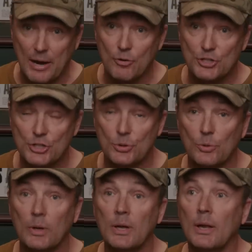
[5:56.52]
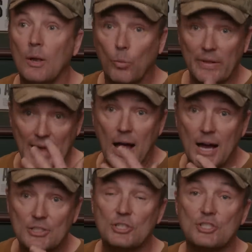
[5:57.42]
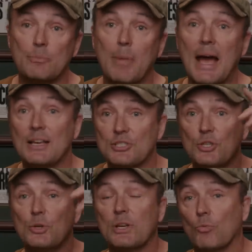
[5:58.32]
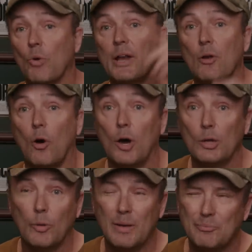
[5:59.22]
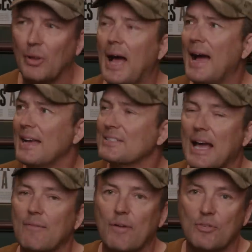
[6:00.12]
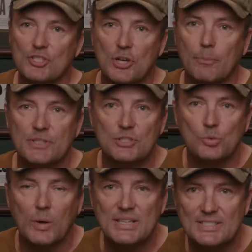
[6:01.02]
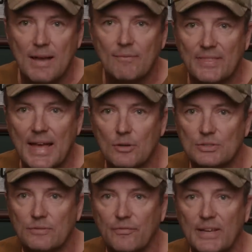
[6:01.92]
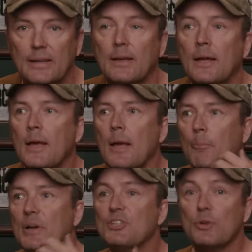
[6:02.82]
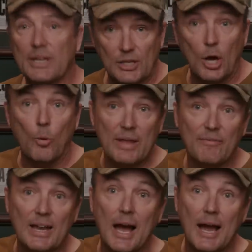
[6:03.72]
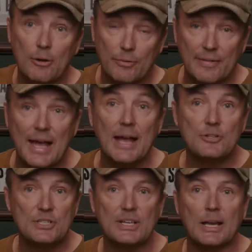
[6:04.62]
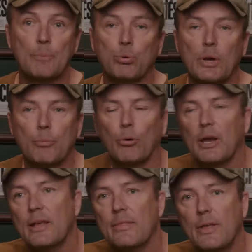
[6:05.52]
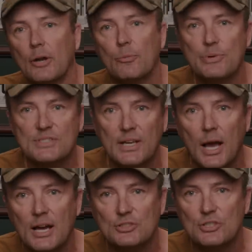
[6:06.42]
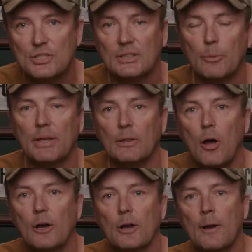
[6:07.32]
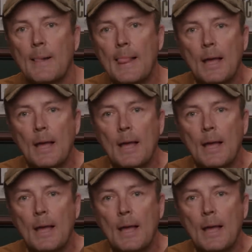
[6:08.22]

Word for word: parachute with an oxygen mask. You can run all the way up highest I've ever jumped is twenty-seven thousand feet, but you can go even higher than that. You just gotta pre-breathe one hundred percent oxygen a little bit longer.